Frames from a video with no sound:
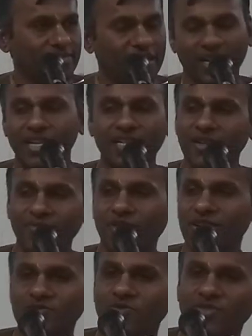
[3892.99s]
He didn't come
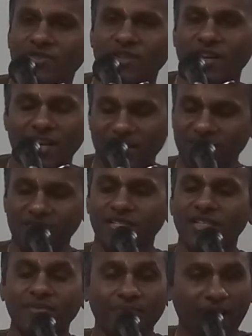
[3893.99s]
for his own, otherwise
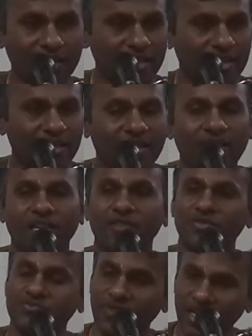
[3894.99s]
he didn't marry,
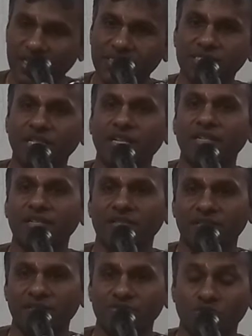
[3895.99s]
he was very strict,
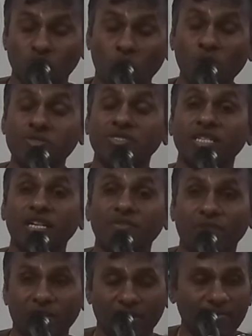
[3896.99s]
so
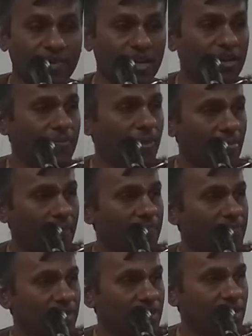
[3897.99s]
strict Vaishnava,
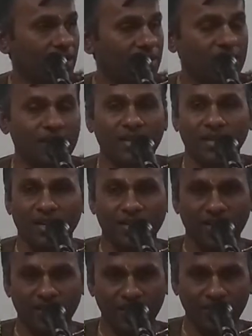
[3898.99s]
right?
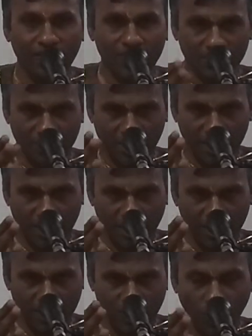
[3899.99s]
And then he was like
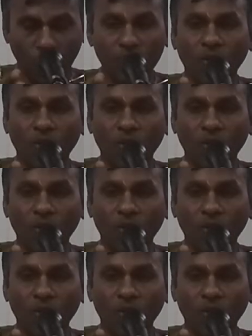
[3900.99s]
a role